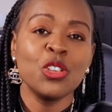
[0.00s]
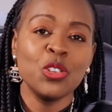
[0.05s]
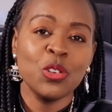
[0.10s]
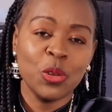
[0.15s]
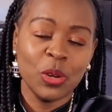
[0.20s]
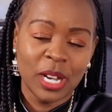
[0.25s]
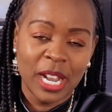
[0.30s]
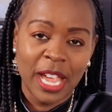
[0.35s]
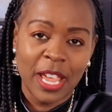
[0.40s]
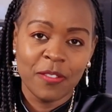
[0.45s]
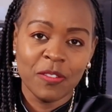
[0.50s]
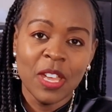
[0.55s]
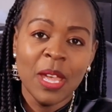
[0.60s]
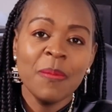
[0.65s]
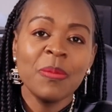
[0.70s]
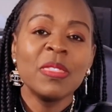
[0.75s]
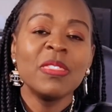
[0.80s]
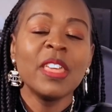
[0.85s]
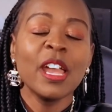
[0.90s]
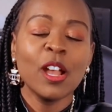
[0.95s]
your life,
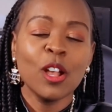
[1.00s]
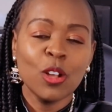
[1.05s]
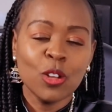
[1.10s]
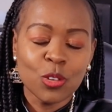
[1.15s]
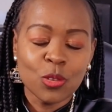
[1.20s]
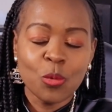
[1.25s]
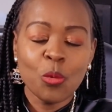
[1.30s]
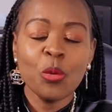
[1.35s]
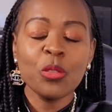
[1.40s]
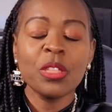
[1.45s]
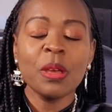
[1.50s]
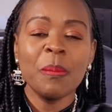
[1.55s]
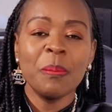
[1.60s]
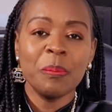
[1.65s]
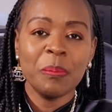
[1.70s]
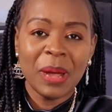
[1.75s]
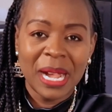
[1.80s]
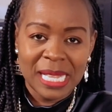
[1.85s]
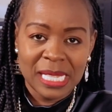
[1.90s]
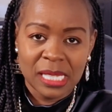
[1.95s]
the growth
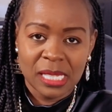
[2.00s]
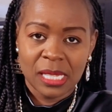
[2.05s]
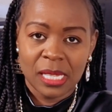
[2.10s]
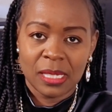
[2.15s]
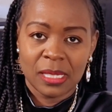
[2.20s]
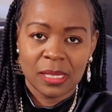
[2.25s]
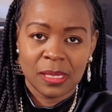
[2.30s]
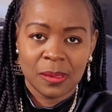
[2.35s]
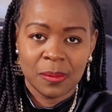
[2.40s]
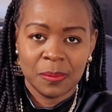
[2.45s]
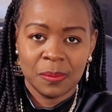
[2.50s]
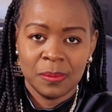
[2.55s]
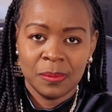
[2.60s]
mindset.